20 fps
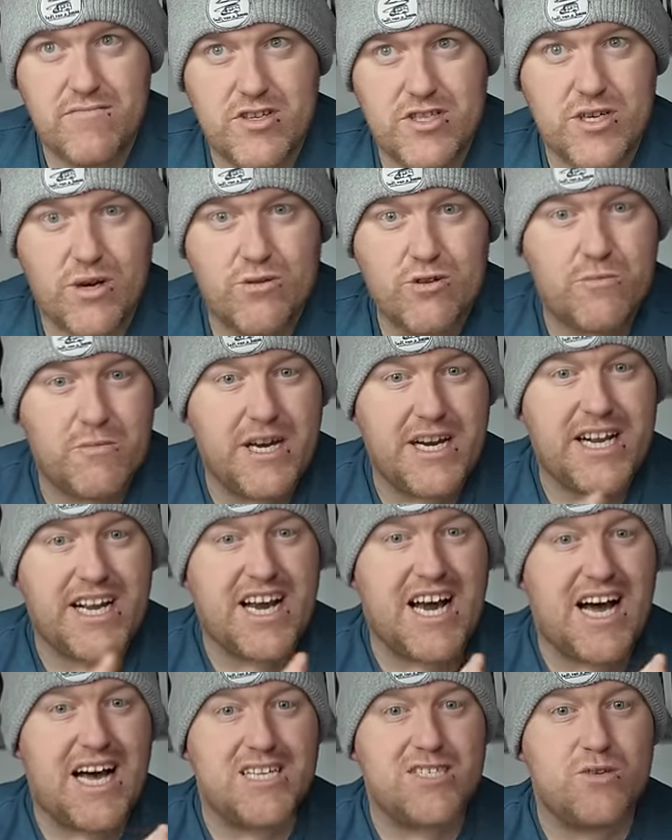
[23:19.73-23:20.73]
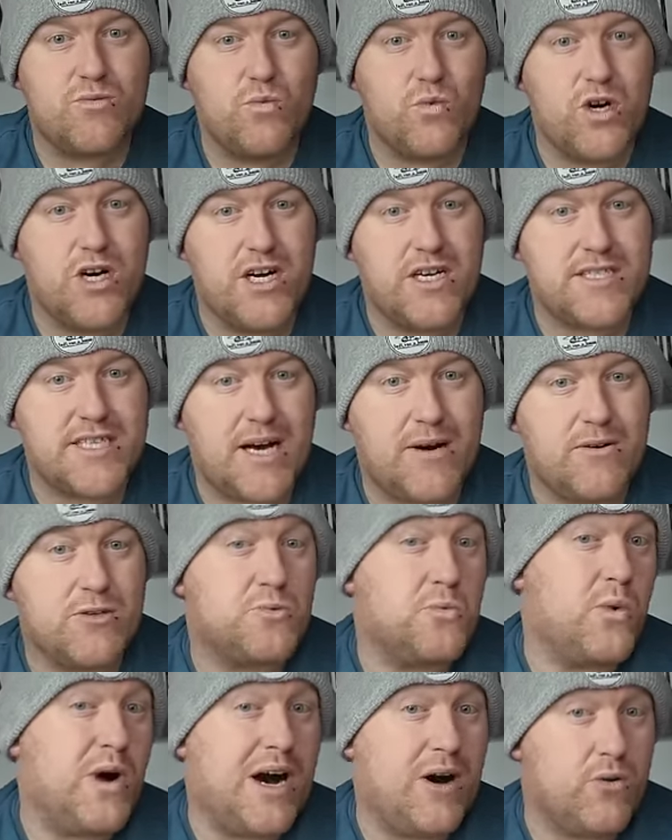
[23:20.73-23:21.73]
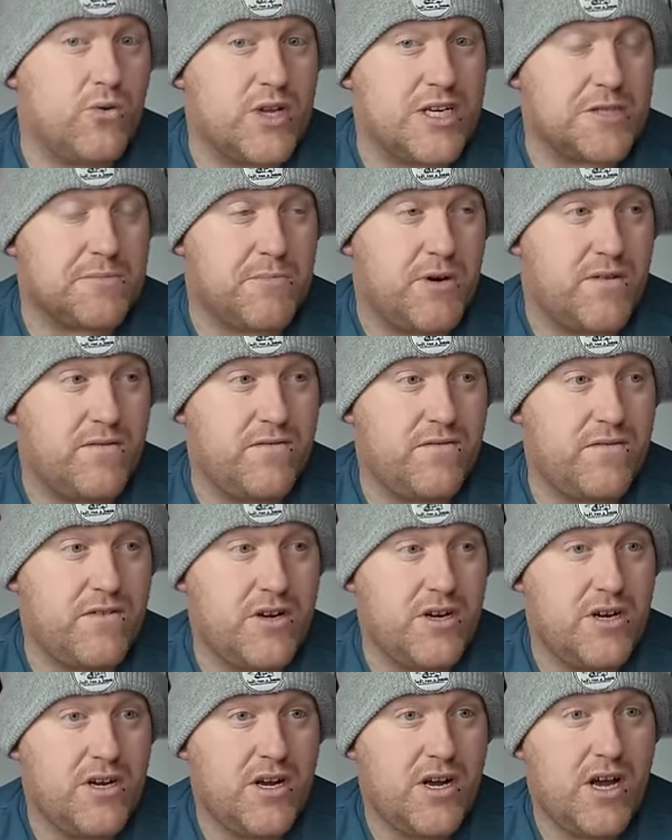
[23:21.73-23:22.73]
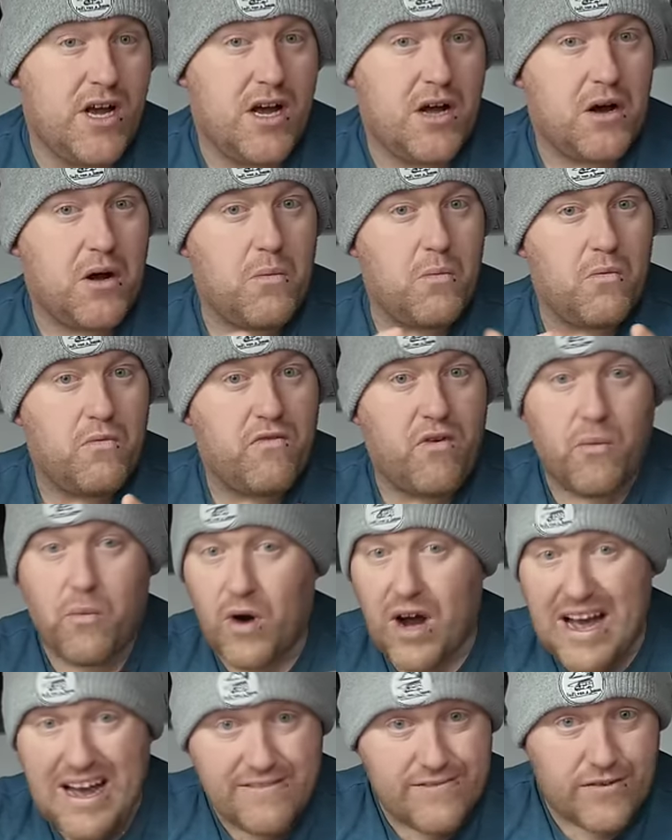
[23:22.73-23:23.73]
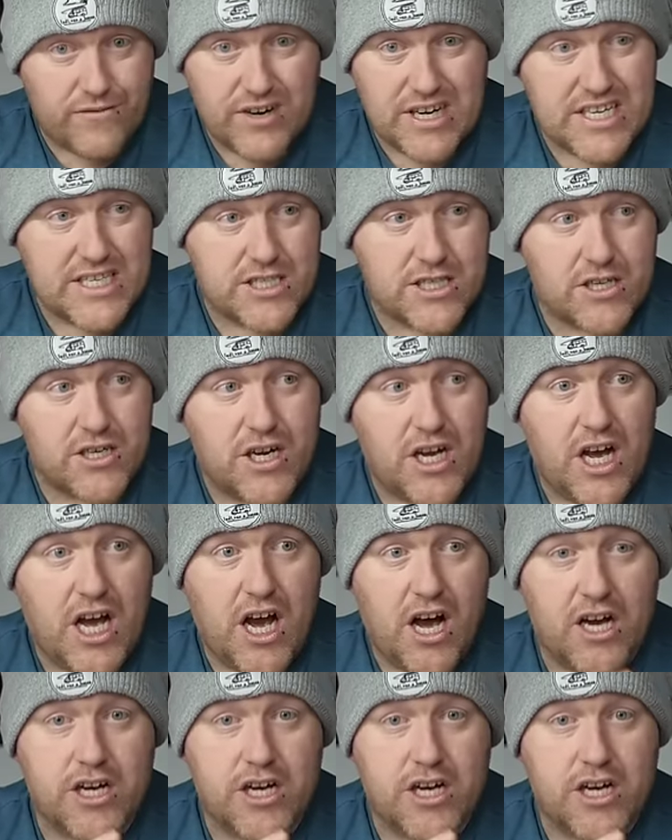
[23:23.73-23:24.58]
The social media hasn't worked out as well this month for whatever reason.